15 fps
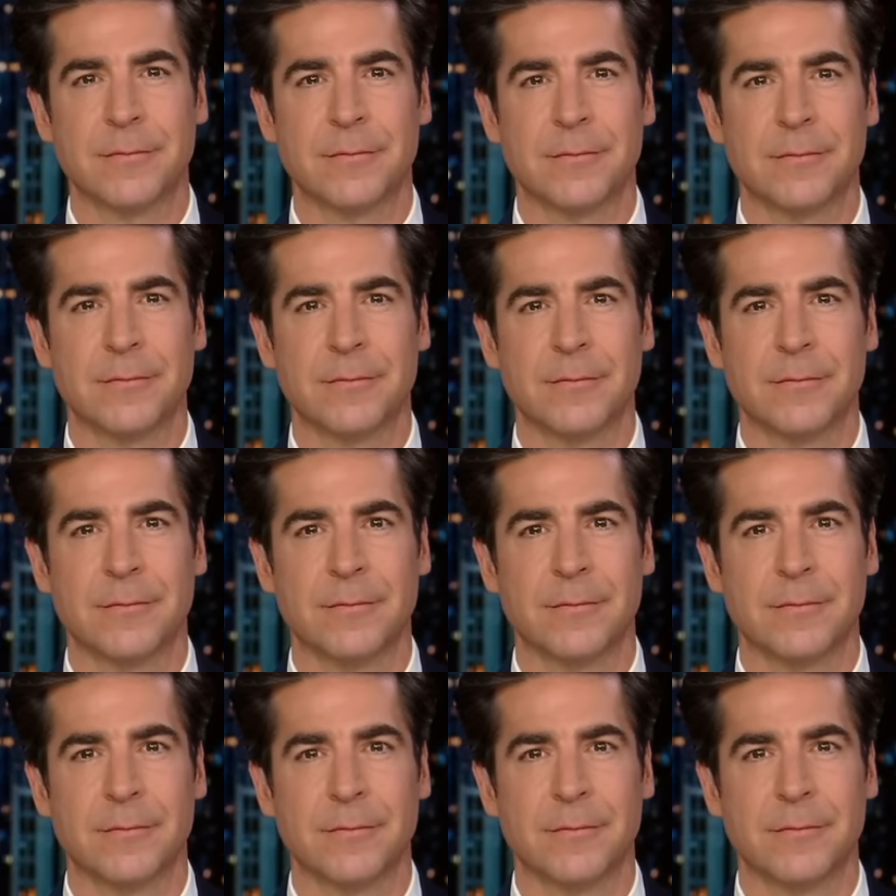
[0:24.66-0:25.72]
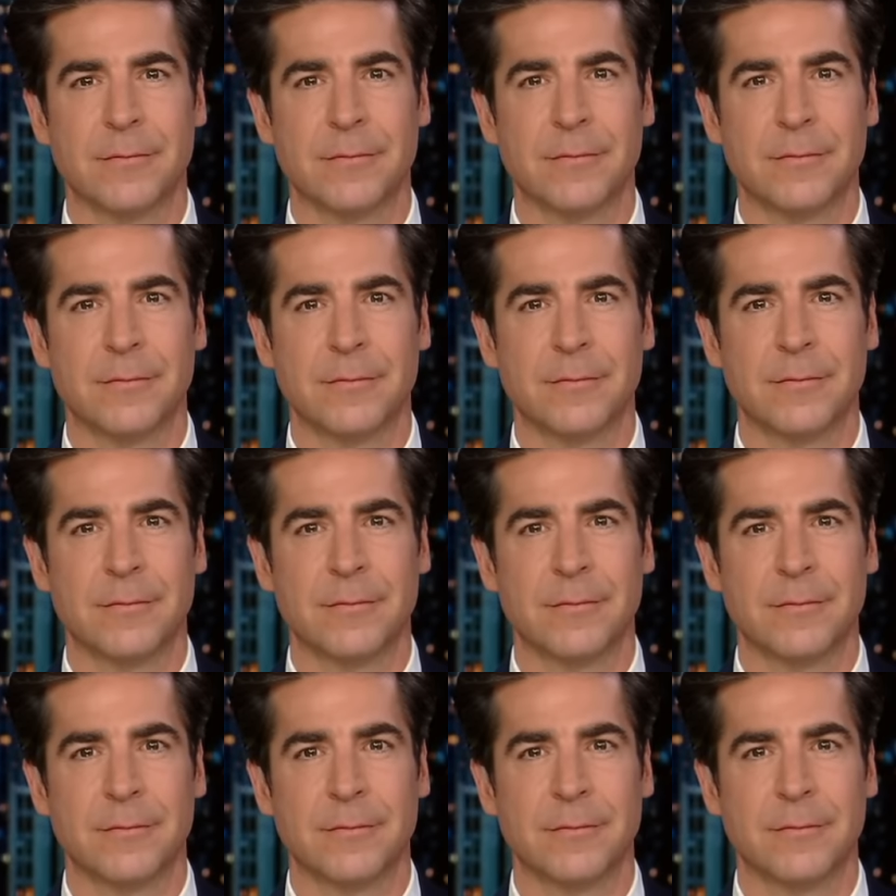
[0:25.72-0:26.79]

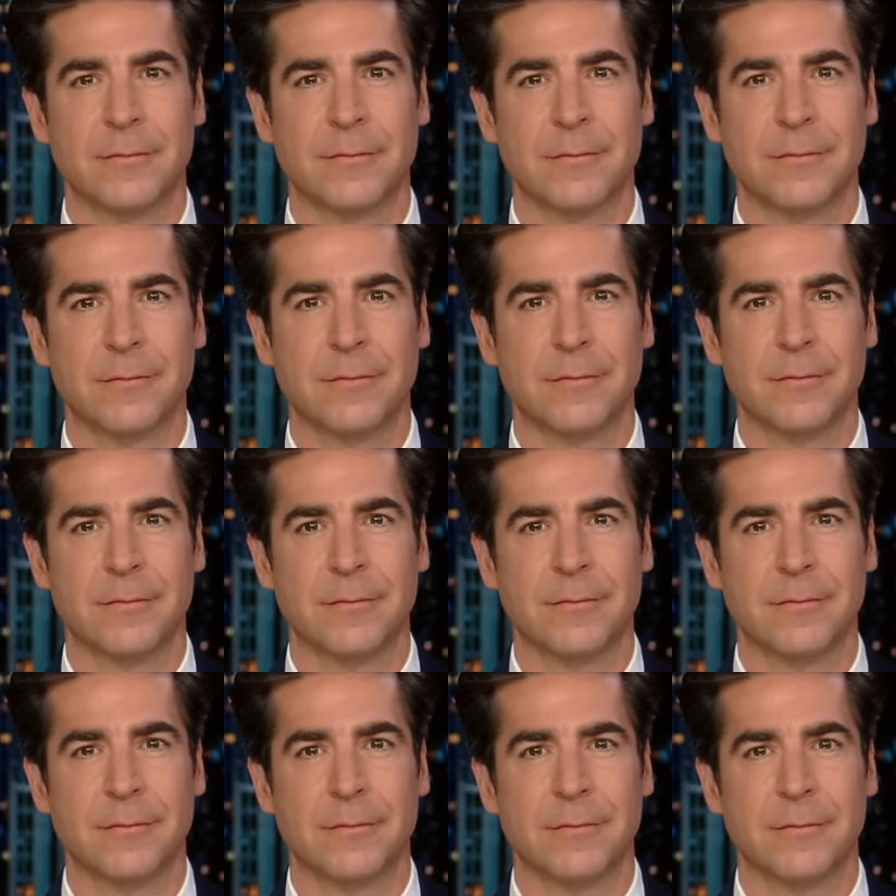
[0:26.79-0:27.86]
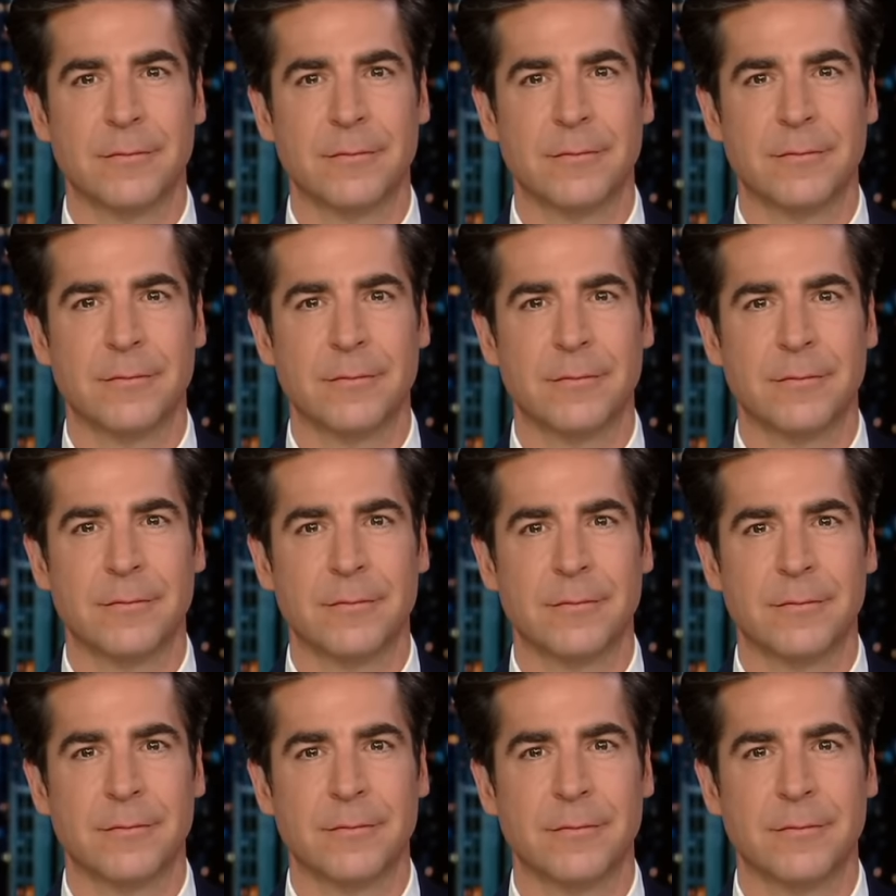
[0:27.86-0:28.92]

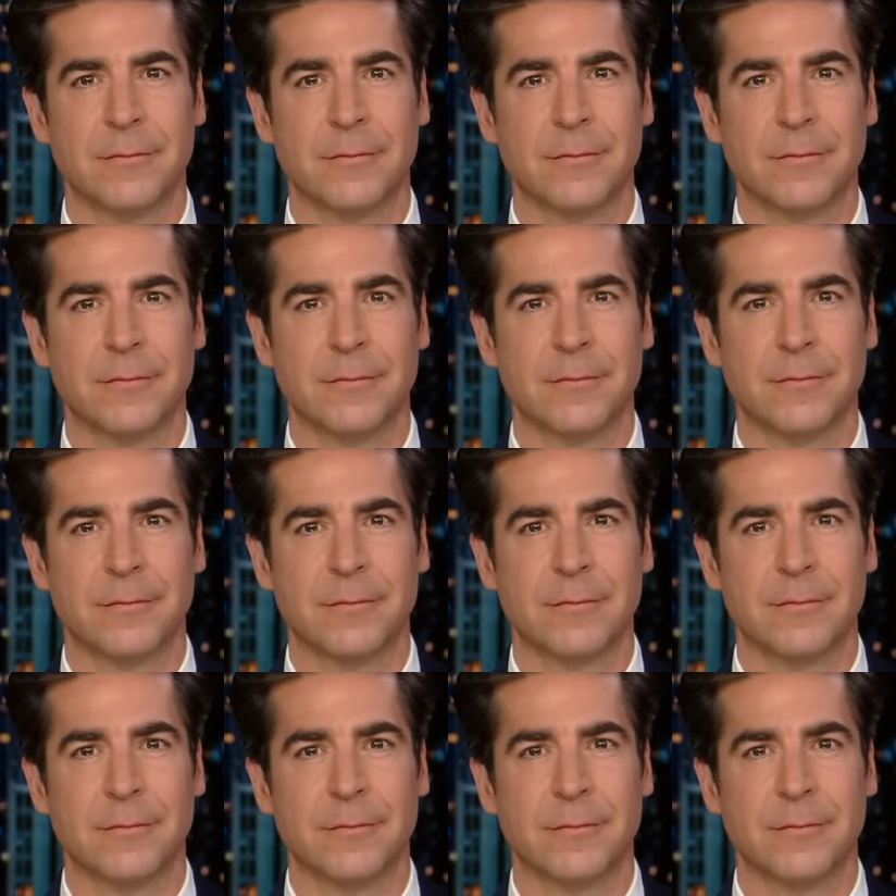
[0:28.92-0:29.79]
[no speech]